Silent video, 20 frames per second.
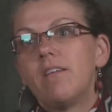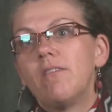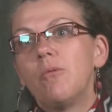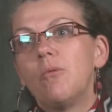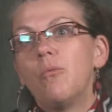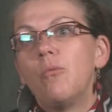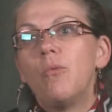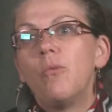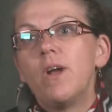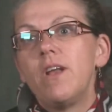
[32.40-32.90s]

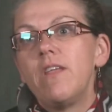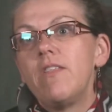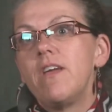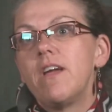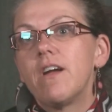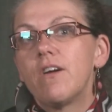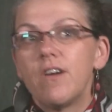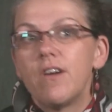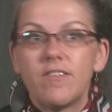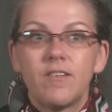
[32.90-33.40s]
One of the
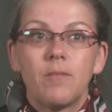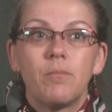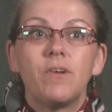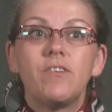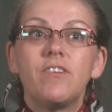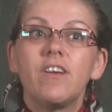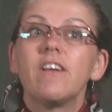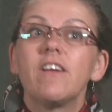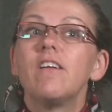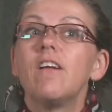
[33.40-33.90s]
areas I'm
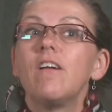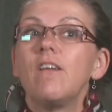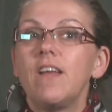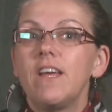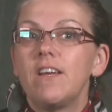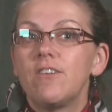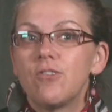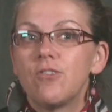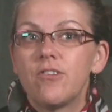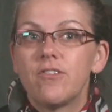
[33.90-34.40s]
particularly
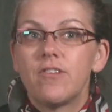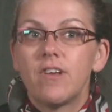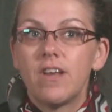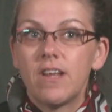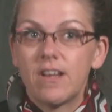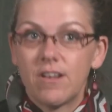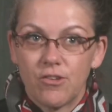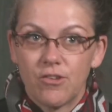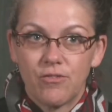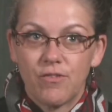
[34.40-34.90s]
interested
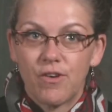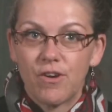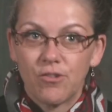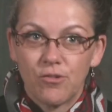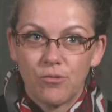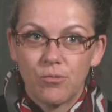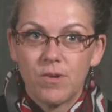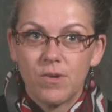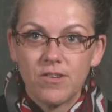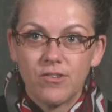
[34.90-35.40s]
in as far
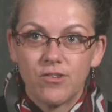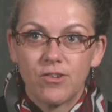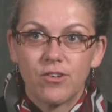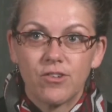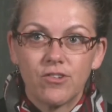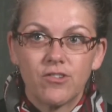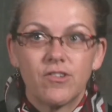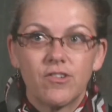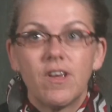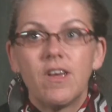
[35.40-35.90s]
as
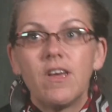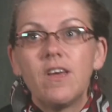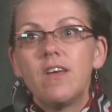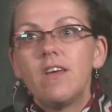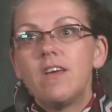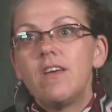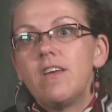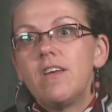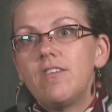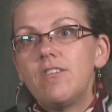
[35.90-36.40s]
research
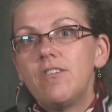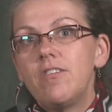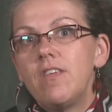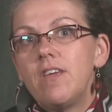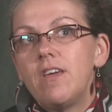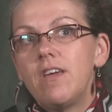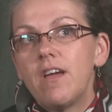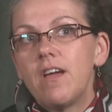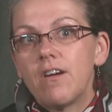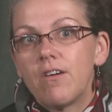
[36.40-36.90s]
is
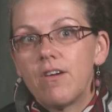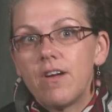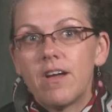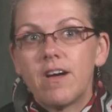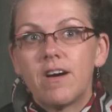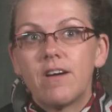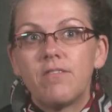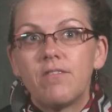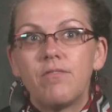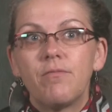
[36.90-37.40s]
the area
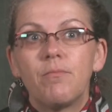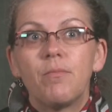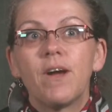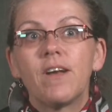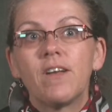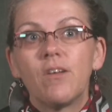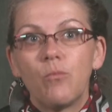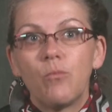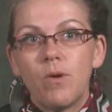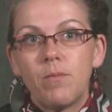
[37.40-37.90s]
of
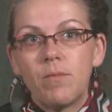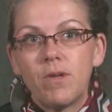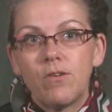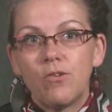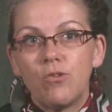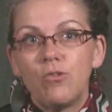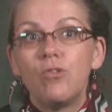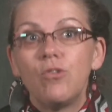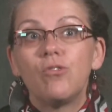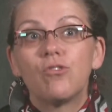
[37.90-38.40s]
pregnant women
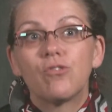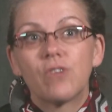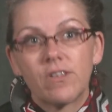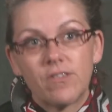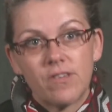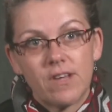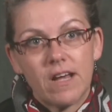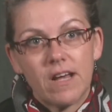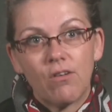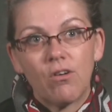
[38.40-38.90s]
who use
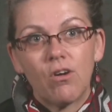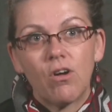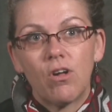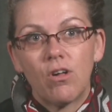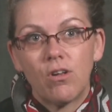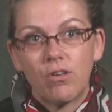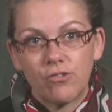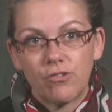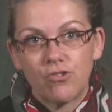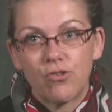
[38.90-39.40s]
drugs and
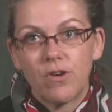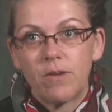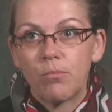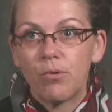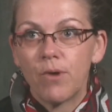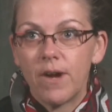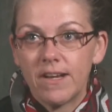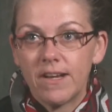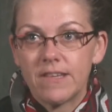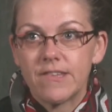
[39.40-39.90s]
alcohol during
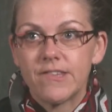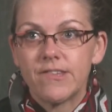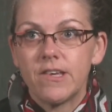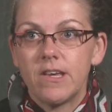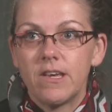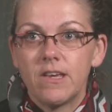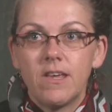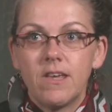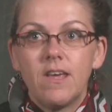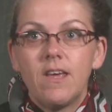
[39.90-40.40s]

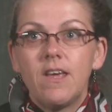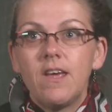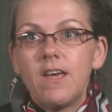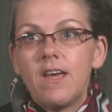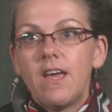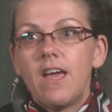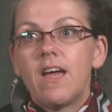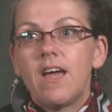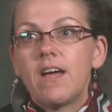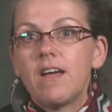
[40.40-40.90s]
pregnancy.
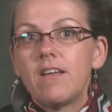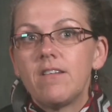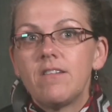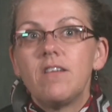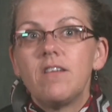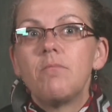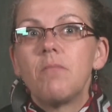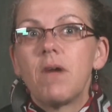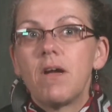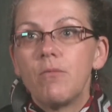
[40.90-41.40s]
And
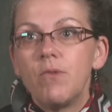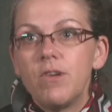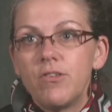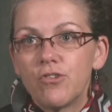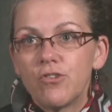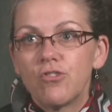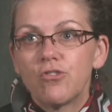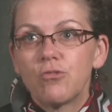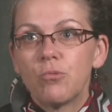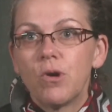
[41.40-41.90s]
in my
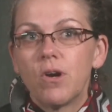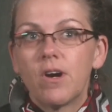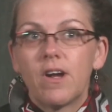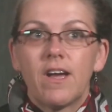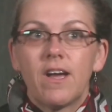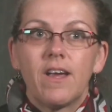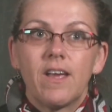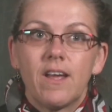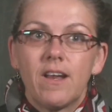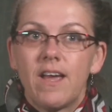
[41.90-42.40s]
research work,
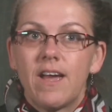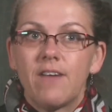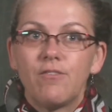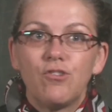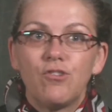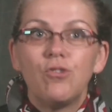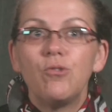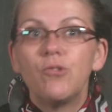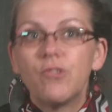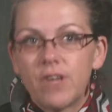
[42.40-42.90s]
I can have
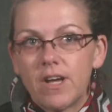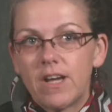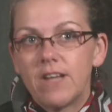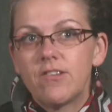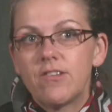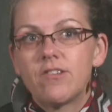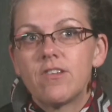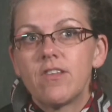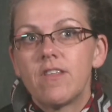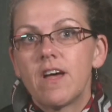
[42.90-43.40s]
two
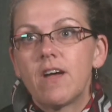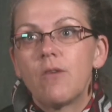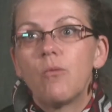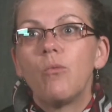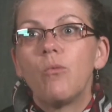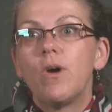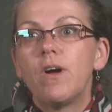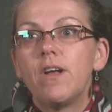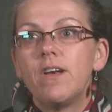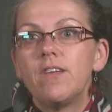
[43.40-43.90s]
sides to that.
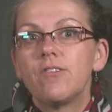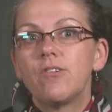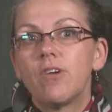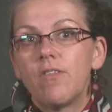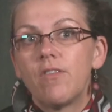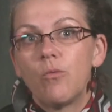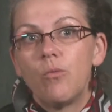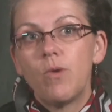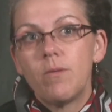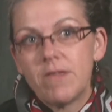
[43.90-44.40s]
One is
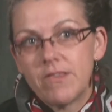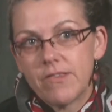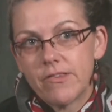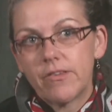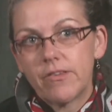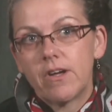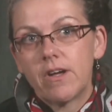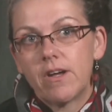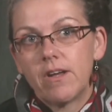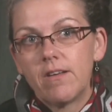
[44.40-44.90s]
on the women's
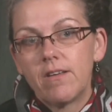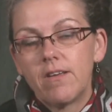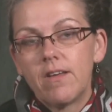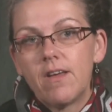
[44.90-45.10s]
side.